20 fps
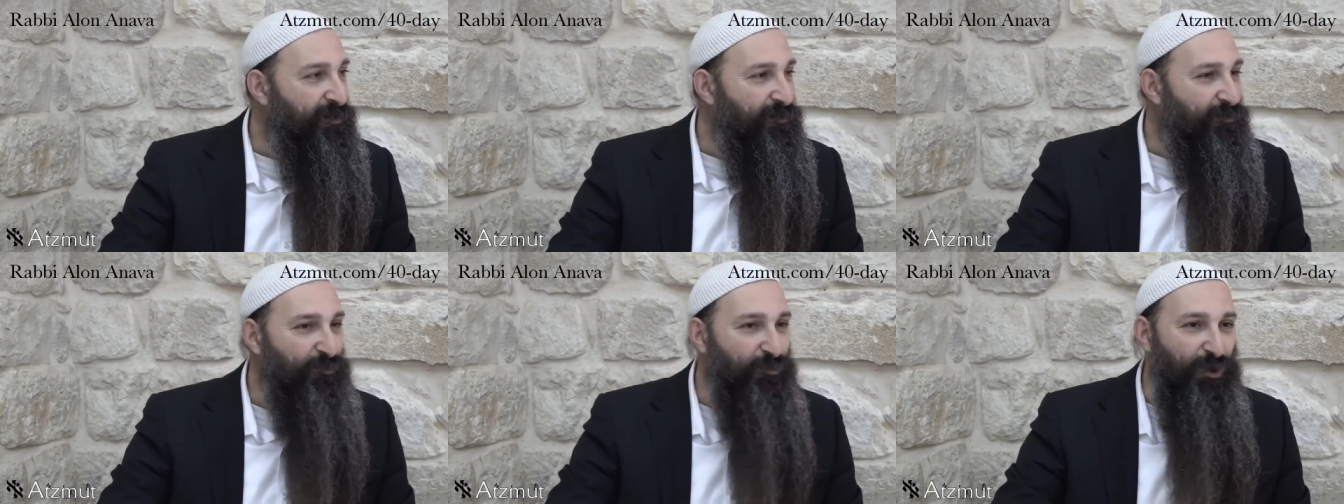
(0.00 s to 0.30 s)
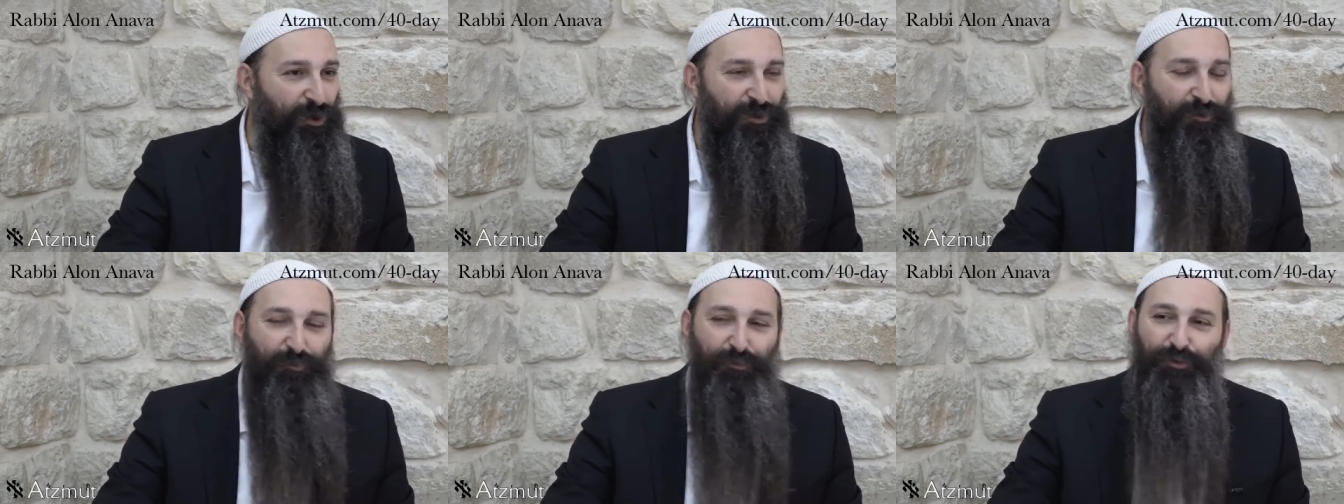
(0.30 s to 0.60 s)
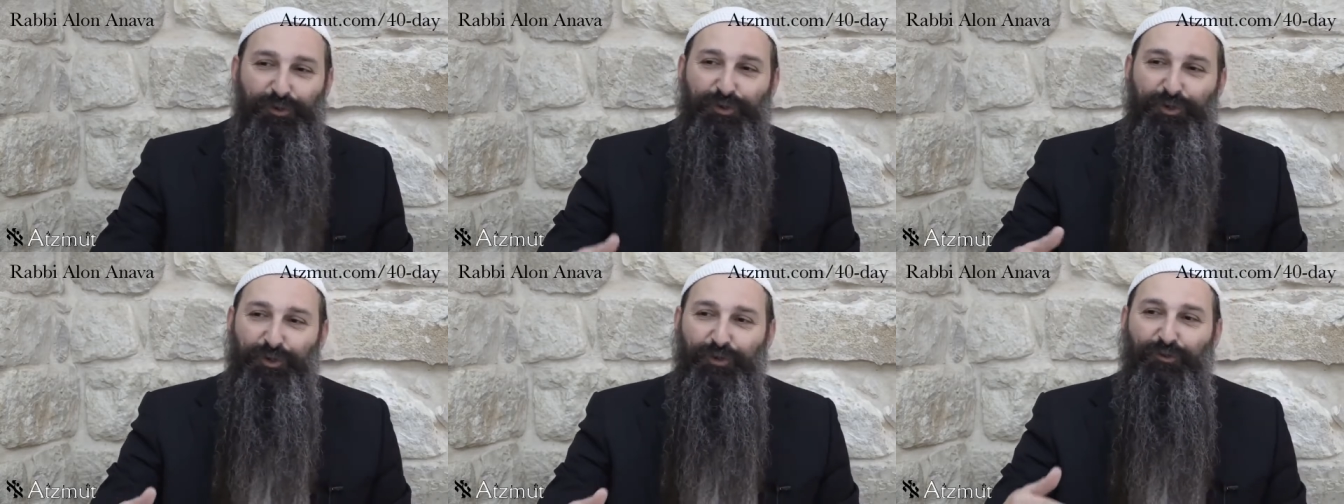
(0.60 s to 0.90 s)
What
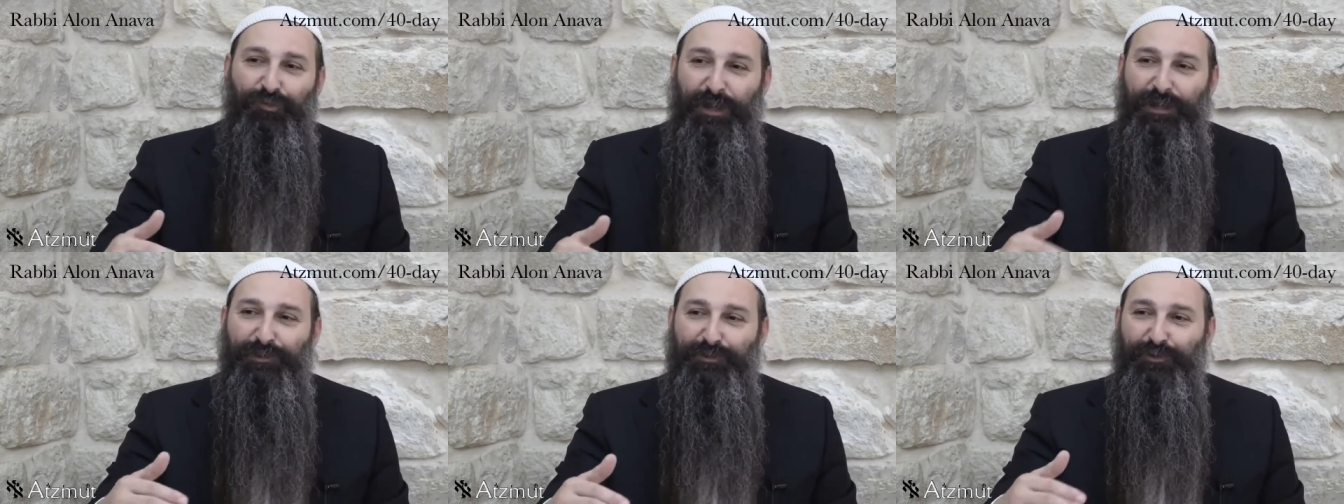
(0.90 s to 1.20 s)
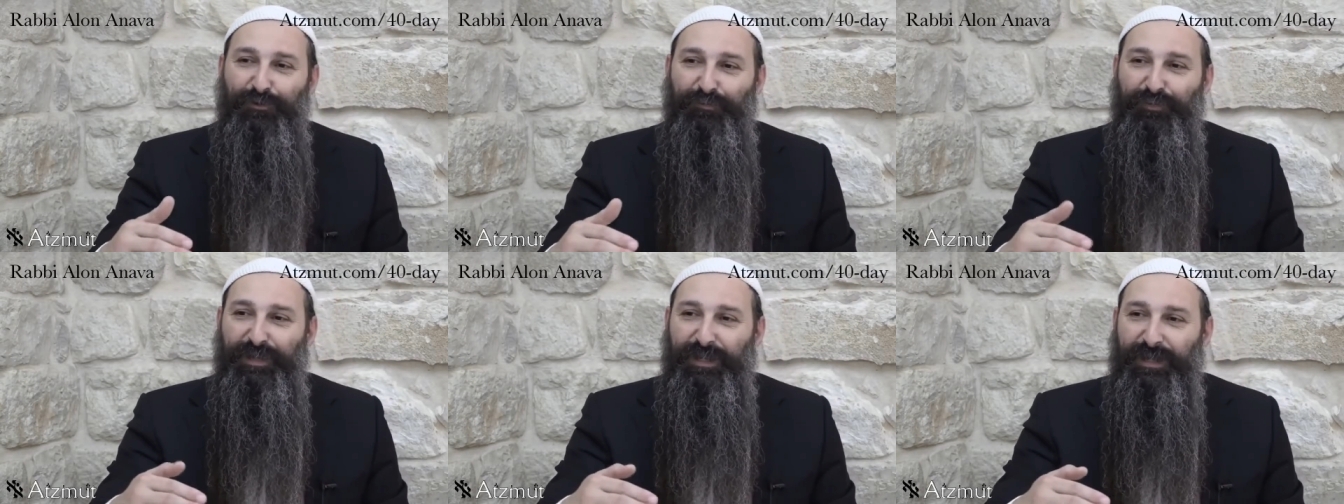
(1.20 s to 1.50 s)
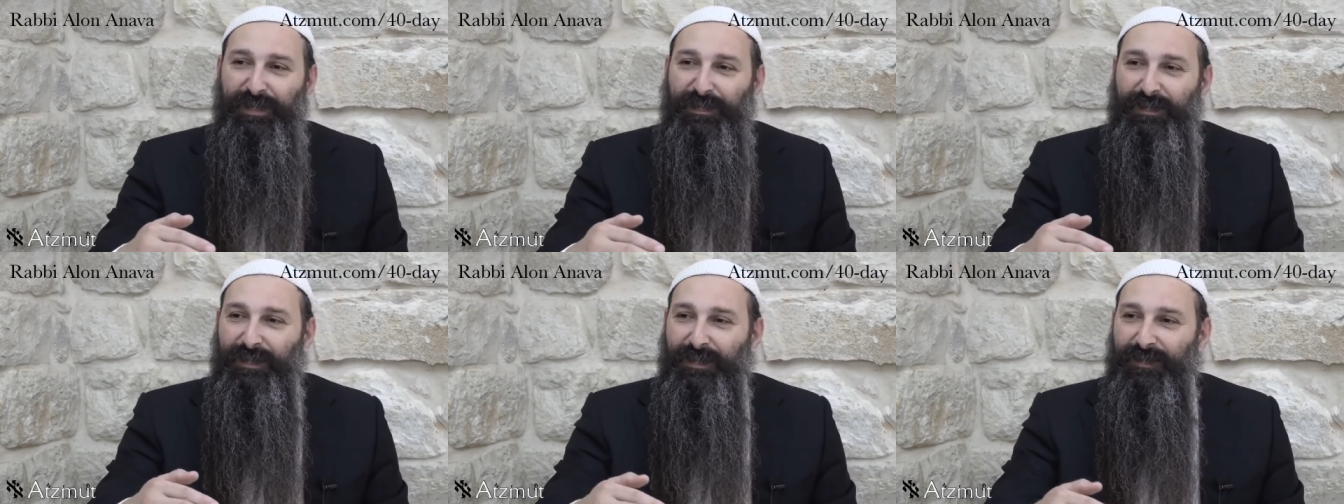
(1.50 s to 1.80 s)
would you want to
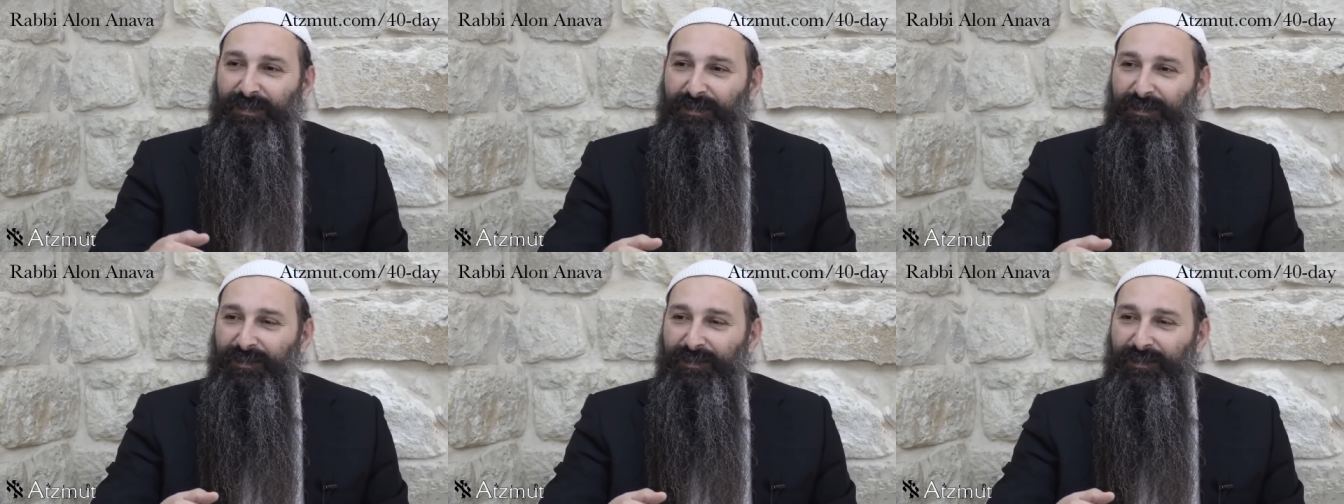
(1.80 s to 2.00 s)
be